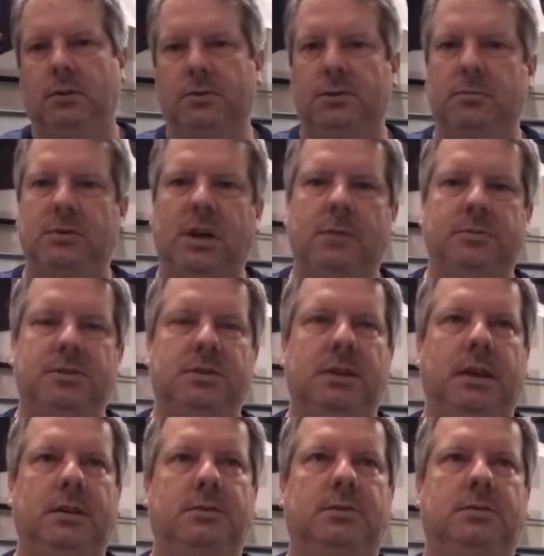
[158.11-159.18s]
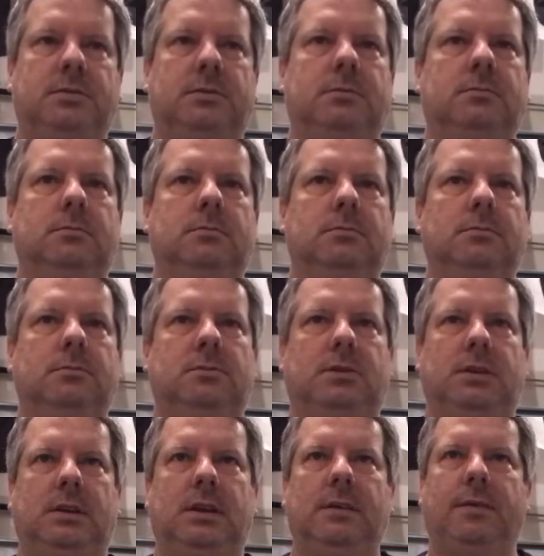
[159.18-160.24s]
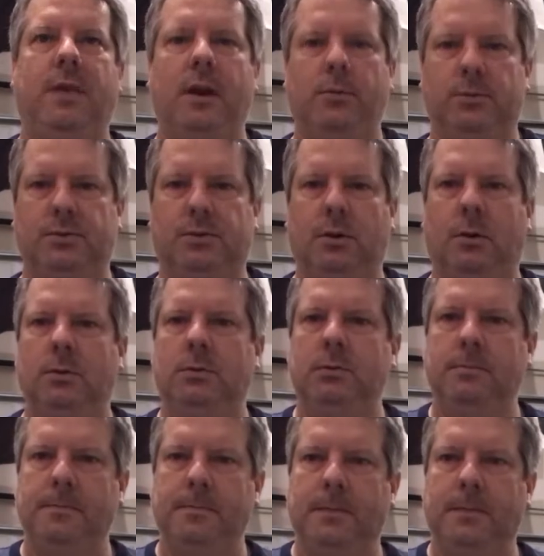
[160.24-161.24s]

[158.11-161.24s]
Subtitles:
sometimes it takes to get that result.